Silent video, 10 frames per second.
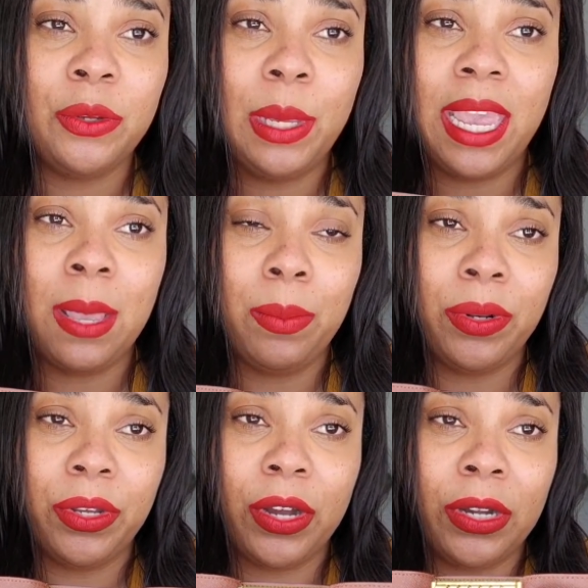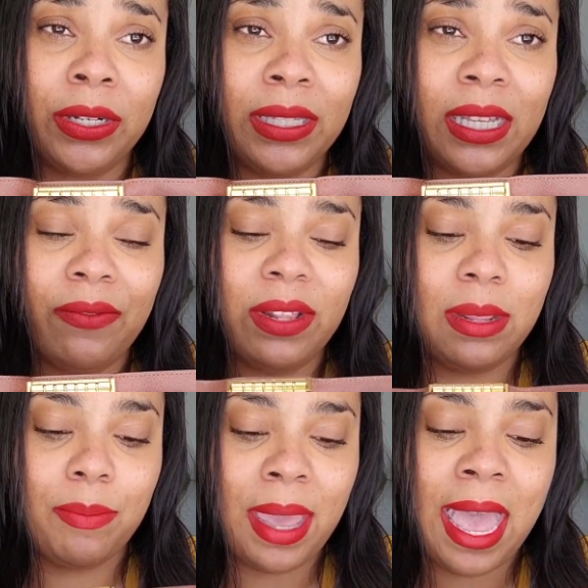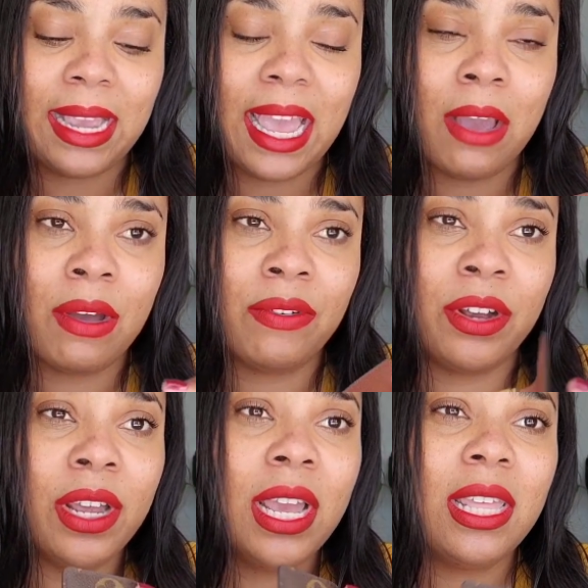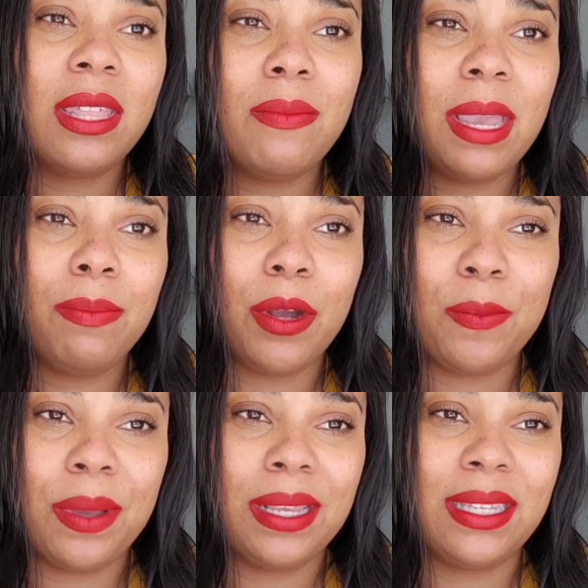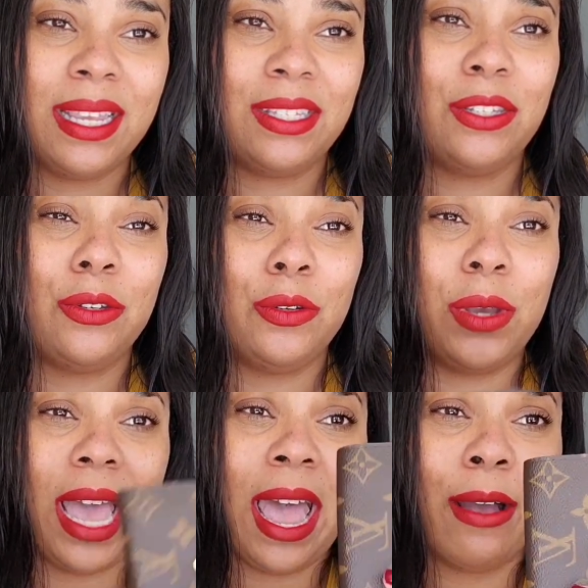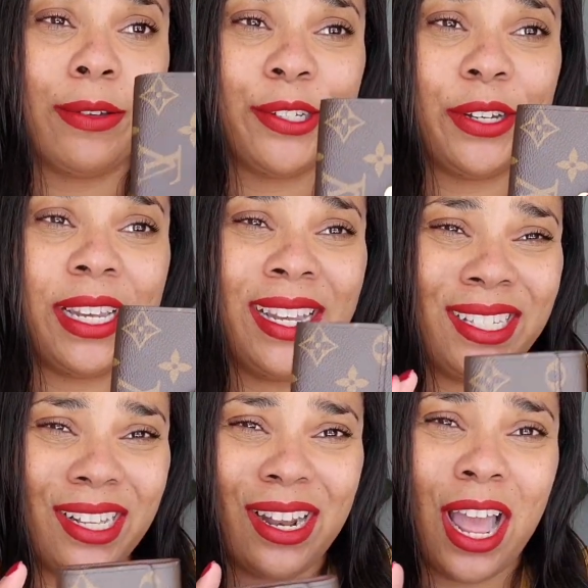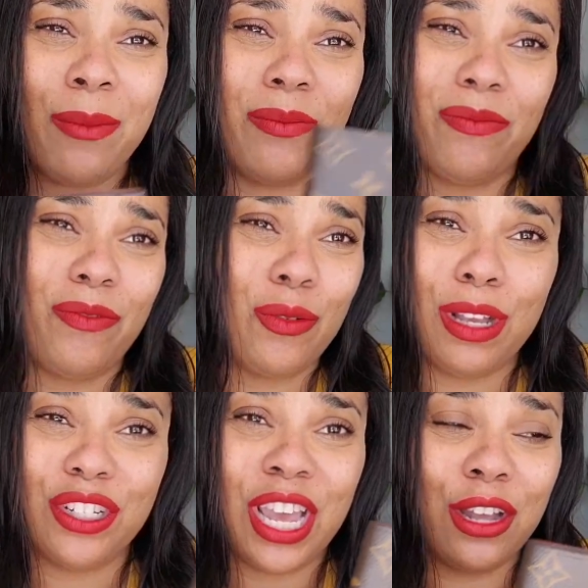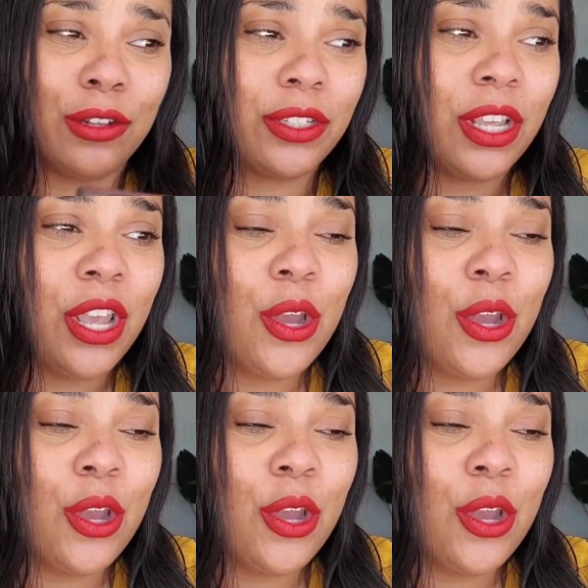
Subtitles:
You can put a card and stuff in the back. However, the main purpose is to house your keys and not for much else.